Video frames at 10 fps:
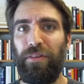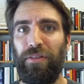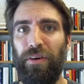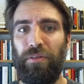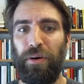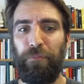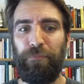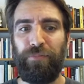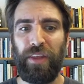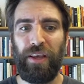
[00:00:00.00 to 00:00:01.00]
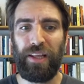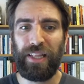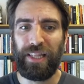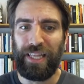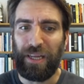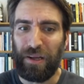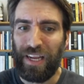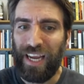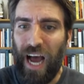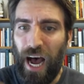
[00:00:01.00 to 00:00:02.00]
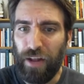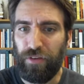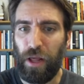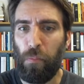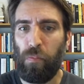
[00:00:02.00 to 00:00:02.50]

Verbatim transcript: silver. The content,